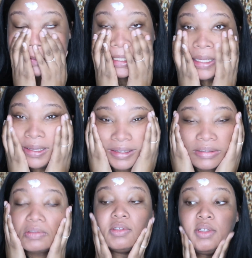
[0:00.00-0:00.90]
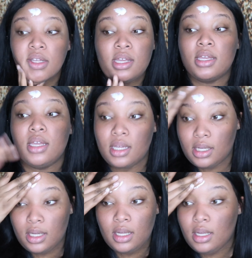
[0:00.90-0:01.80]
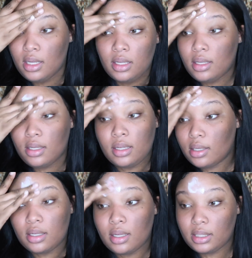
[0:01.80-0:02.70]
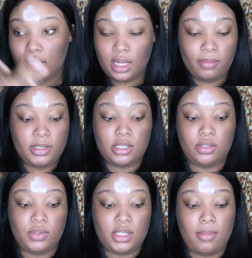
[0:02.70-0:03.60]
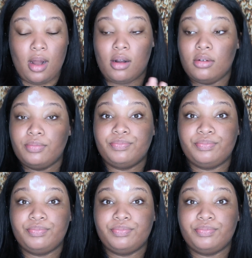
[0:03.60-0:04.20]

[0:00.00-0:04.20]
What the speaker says: Like, I think I'm gonna just do it tomorrow.